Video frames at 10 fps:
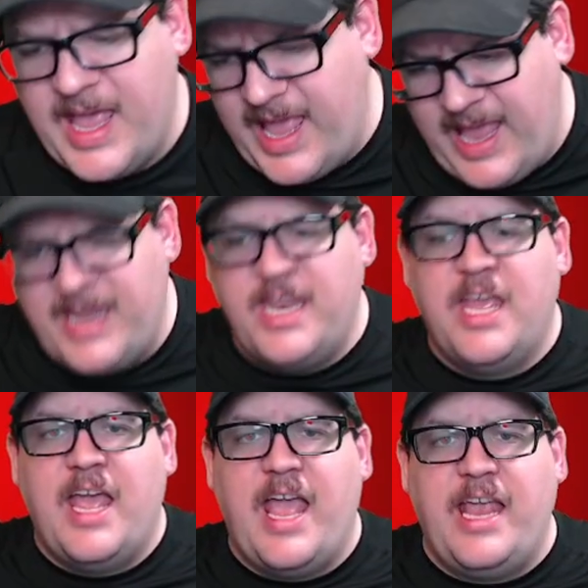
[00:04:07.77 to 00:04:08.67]
in
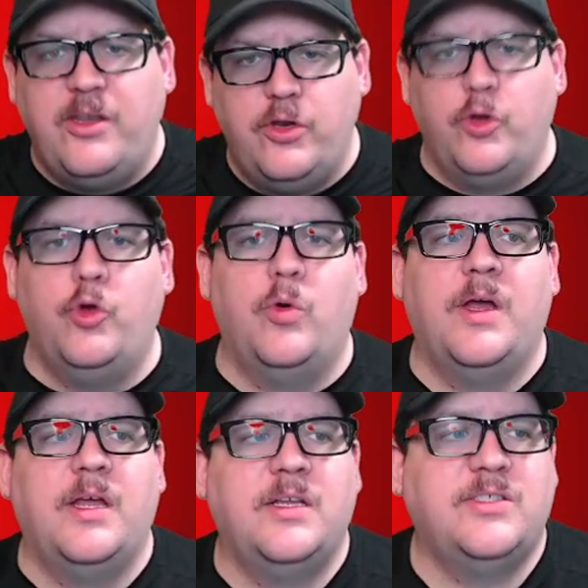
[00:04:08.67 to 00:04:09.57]
a new
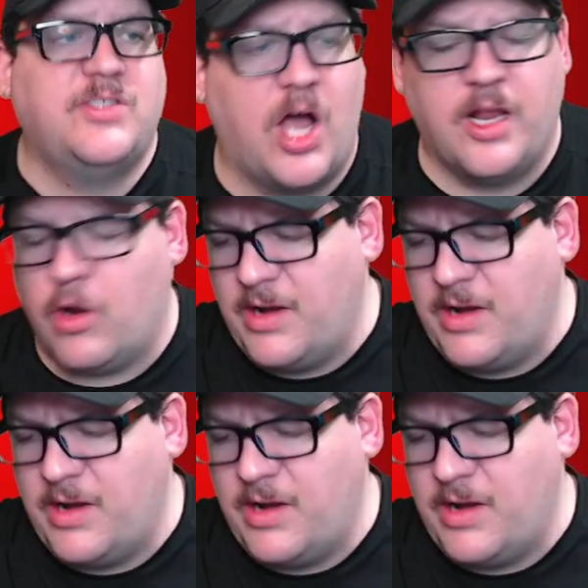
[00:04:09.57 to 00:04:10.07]
saga,